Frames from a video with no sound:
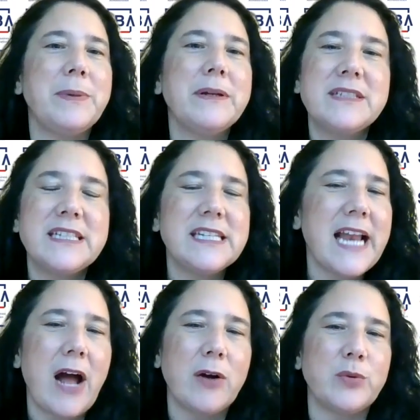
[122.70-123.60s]
building it
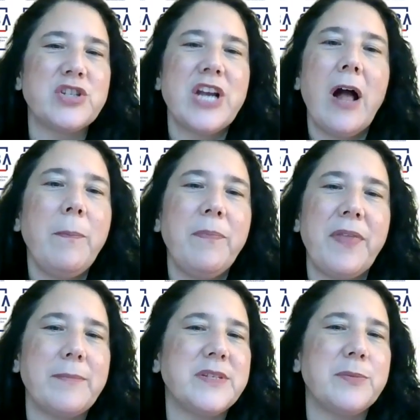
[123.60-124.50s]
out, which helped
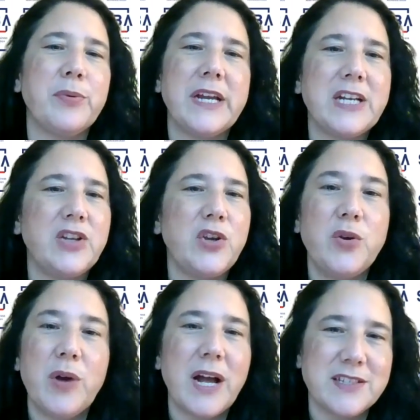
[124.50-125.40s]
them to bring in
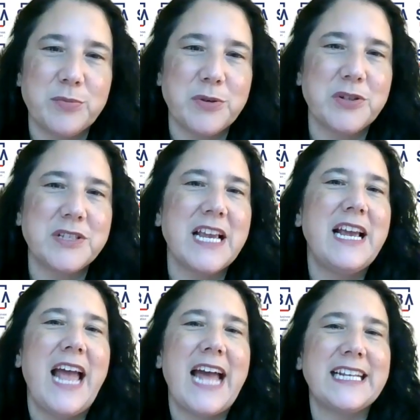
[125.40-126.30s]
new customers
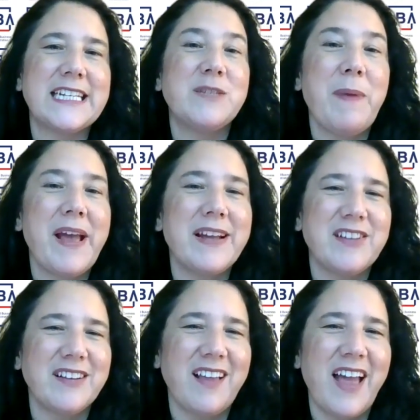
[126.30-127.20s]
and expand
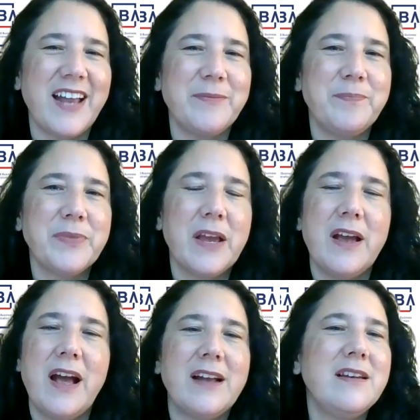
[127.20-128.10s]
online.
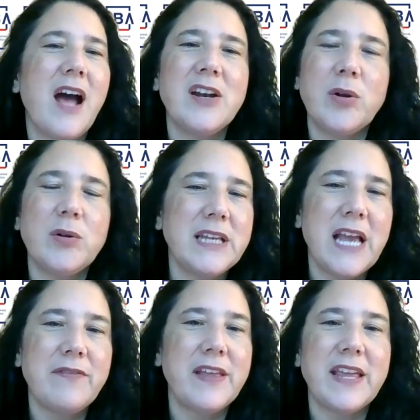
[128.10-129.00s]
Not only
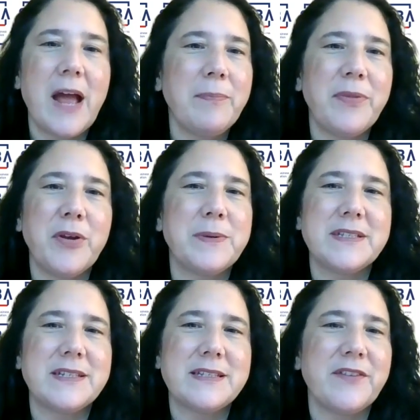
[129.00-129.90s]
have they kept their
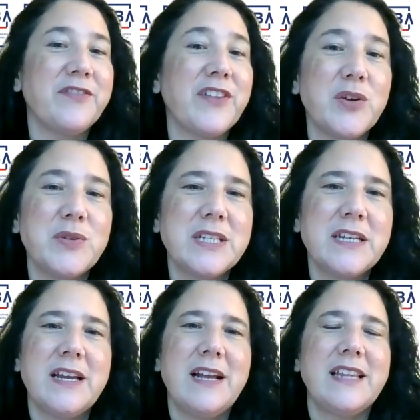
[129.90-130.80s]
business afloat,
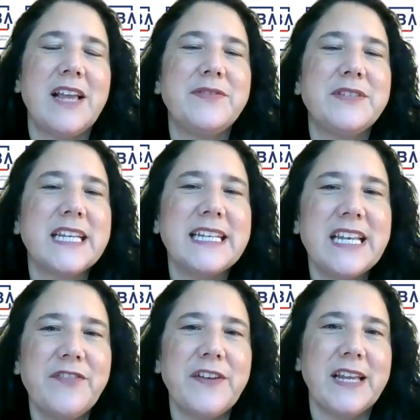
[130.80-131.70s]
they've
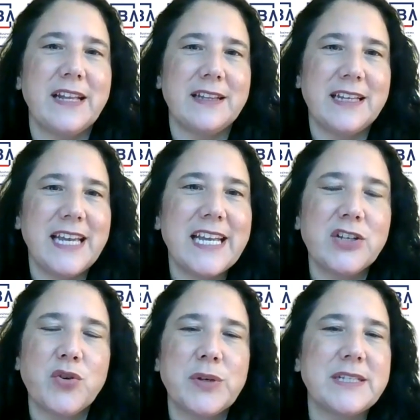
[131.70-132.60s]
significantly
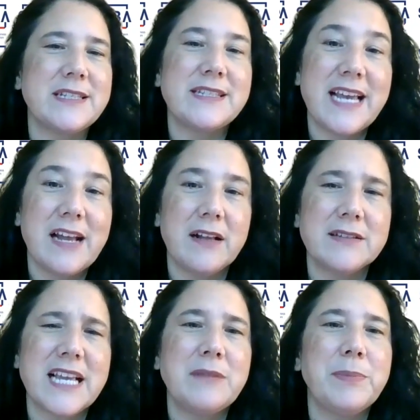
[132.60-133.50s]
increased
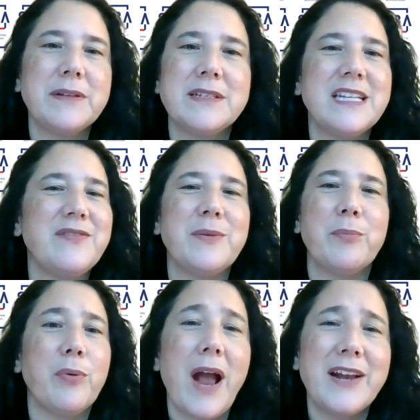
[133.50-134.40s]
sales and built an even
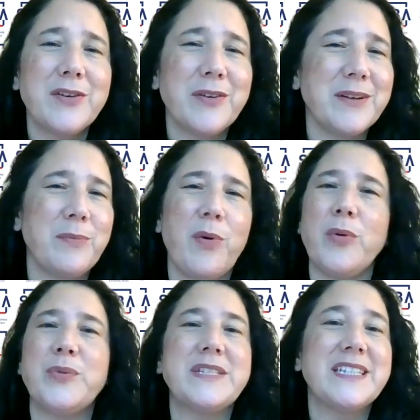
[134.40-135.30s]
brighter and more
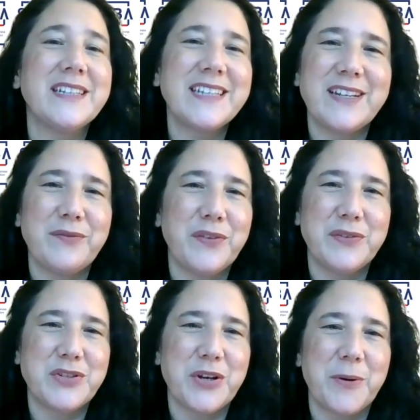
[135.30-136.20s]
resilient
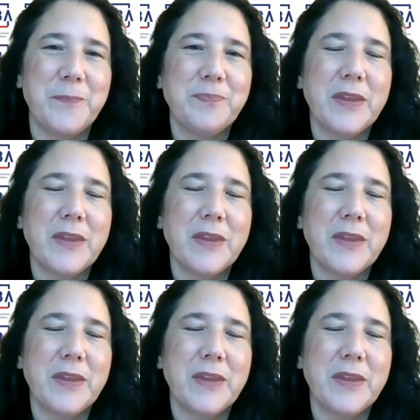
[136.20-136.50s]
future.